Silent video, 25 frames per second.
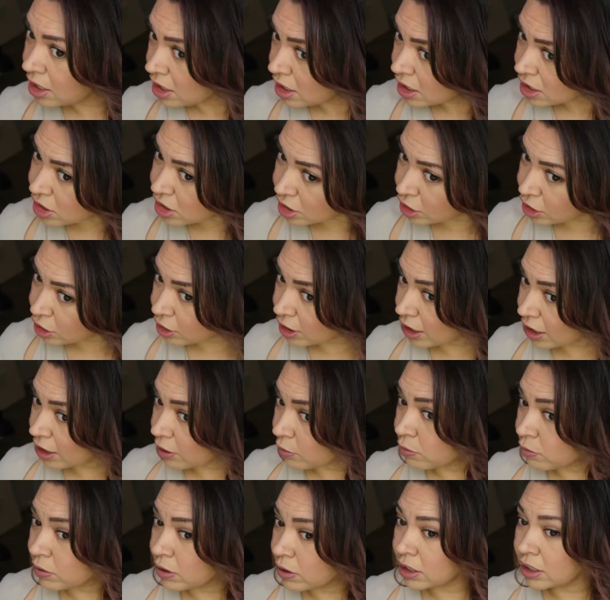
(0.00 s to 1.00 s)
So you're
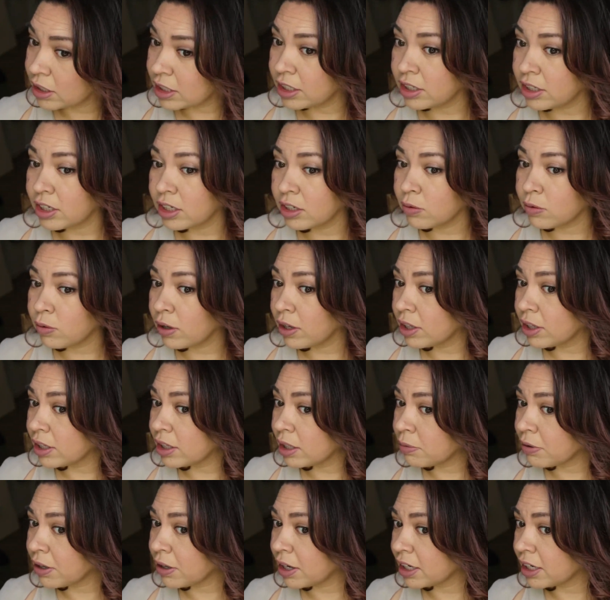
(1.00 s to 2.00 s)
getting really good quality
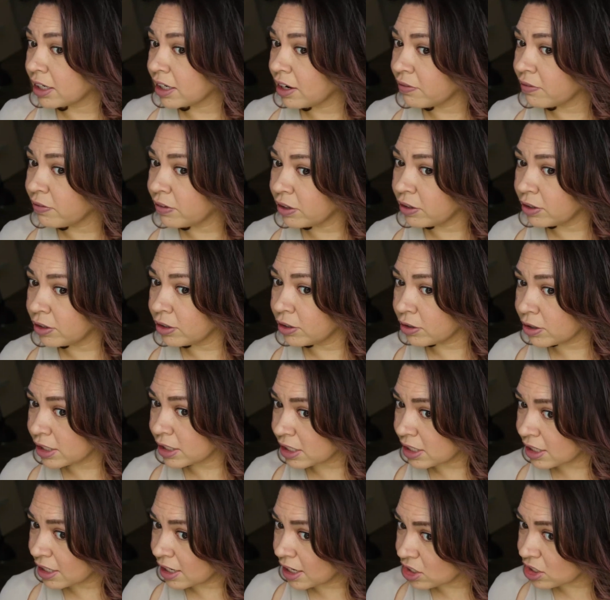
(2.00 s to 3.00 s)
product. Now, if you don't know
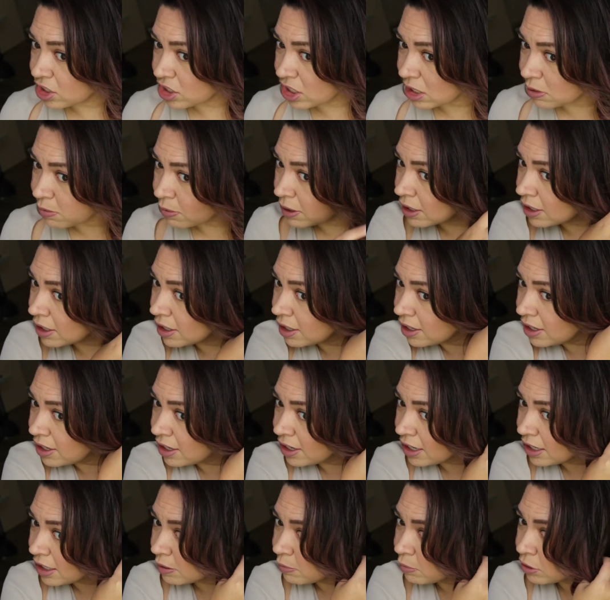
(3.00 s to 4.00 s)
Kirstin Ess, she's been
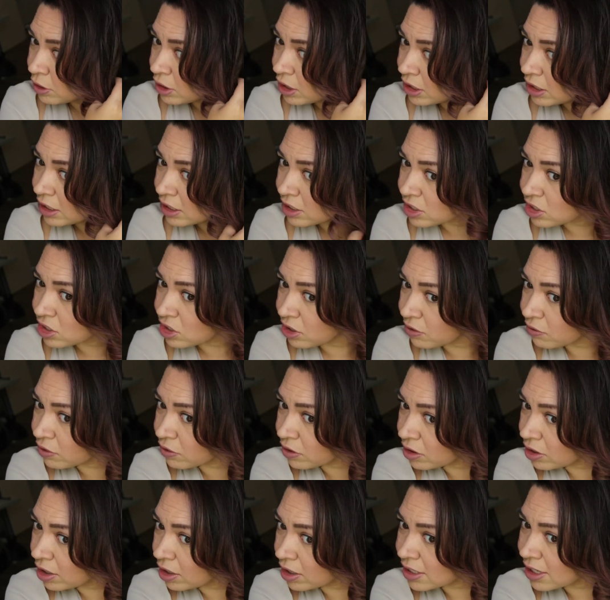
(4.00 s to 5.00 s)
in the beauty industry for
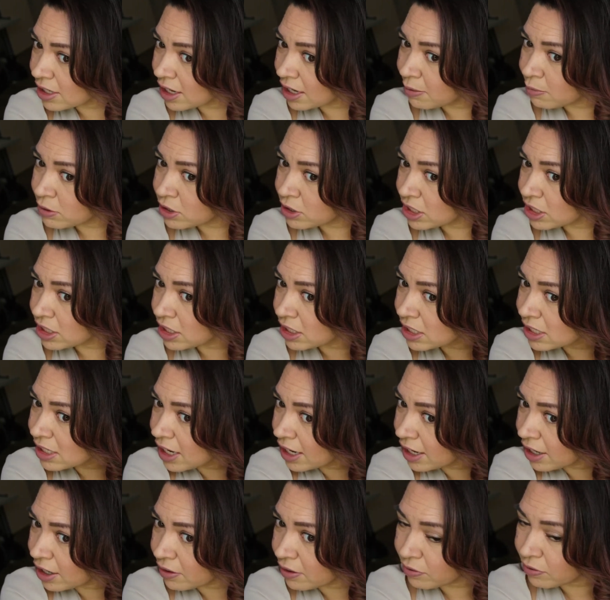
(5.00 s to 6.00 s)
a long time, but she does
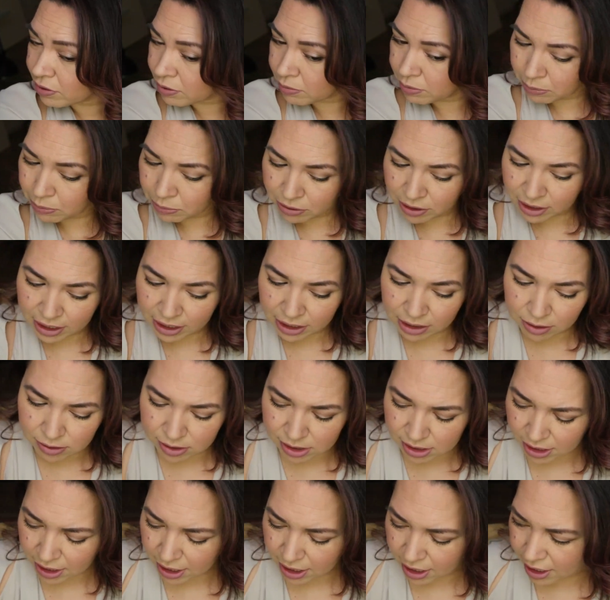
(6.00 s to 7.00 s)
hair for people like
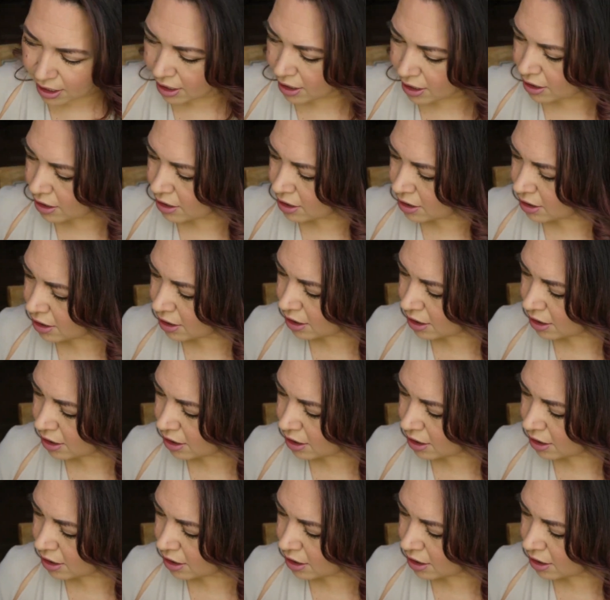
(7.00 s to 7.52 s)
Lucy Hale,